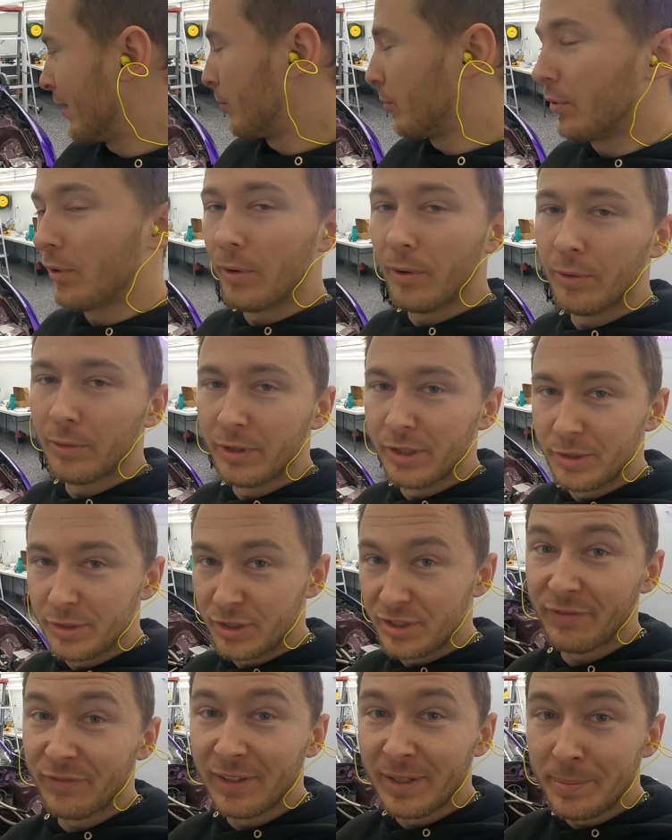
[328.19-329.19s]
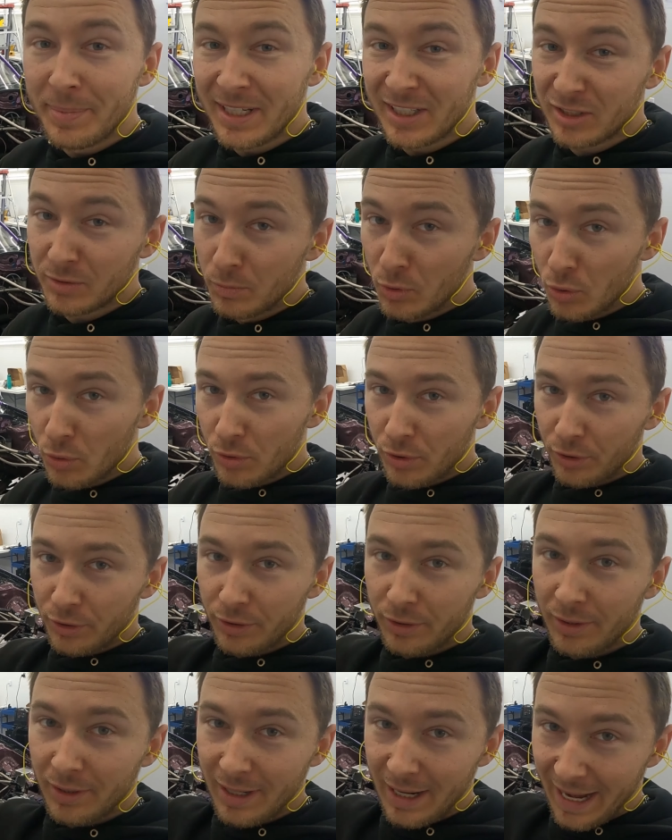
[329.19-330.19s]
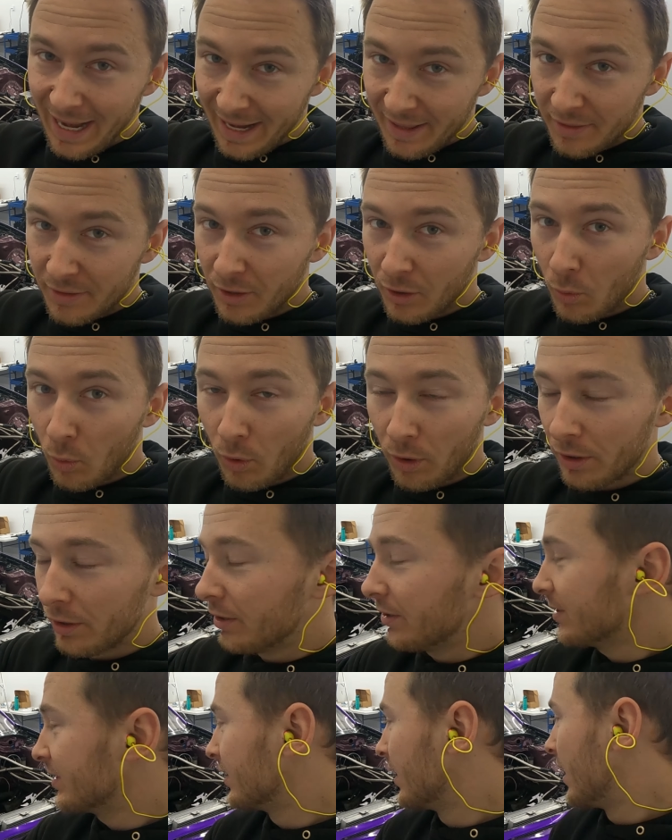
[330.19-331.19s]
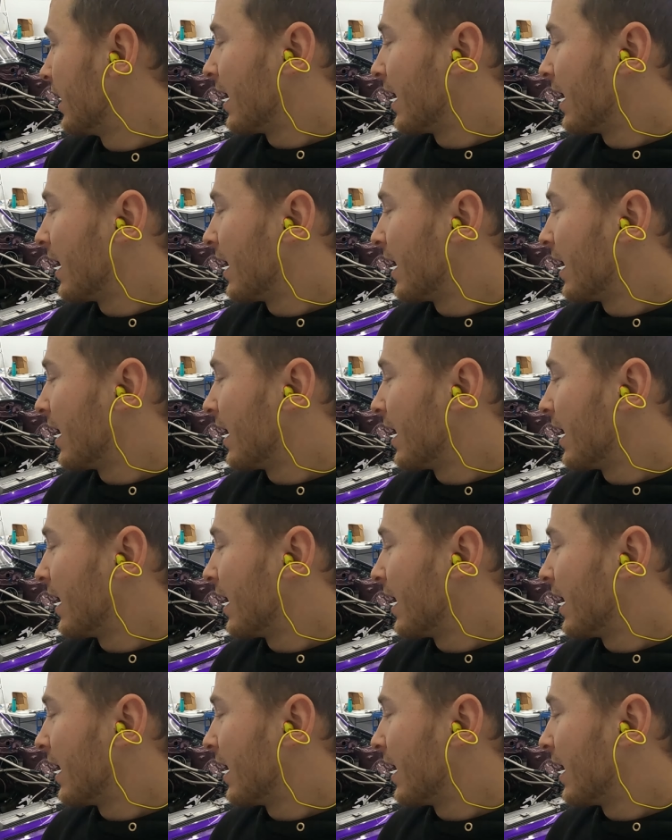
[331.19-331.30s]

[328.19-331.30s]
will definitely be smoother in the corners.